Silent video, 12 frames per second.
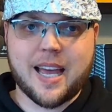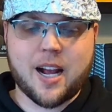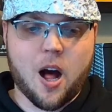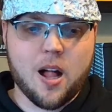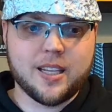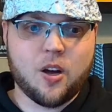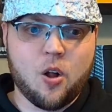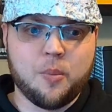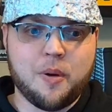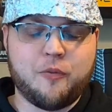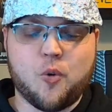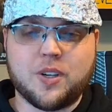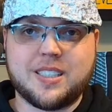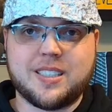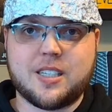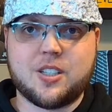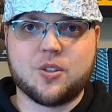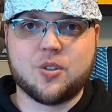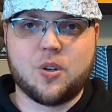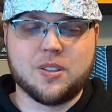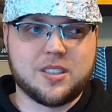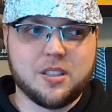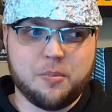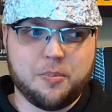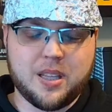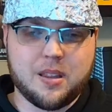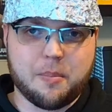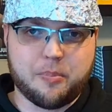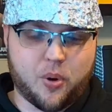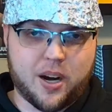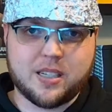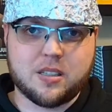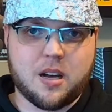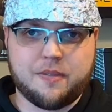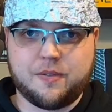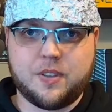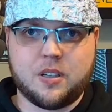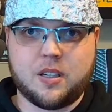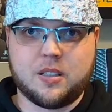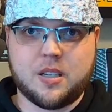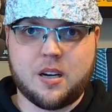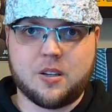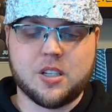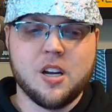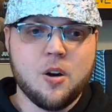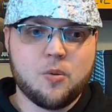Like, Holly Holm at 46 years old is still beating the brakes off of young contenders.